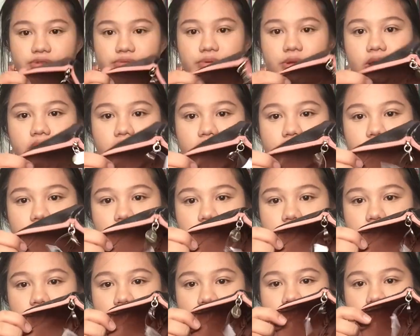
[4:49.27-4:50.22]
I really like the
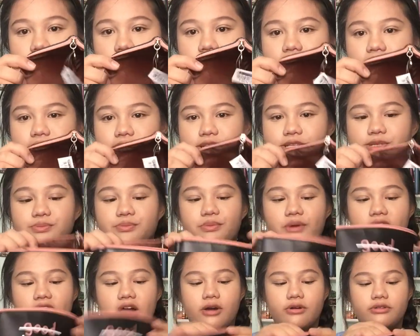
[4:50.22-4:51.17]
lining because it's
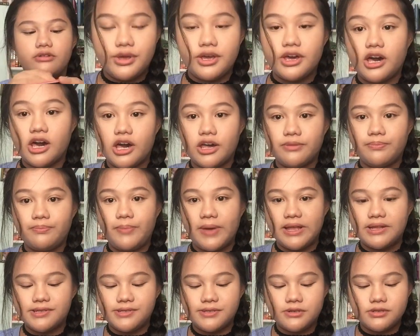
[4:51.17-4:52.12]
brown. We got
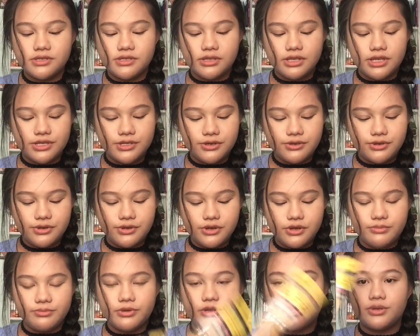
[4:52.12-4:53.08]
pencils, and these are the
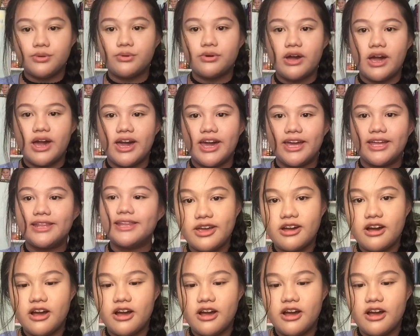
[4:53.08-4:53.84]
number two kind.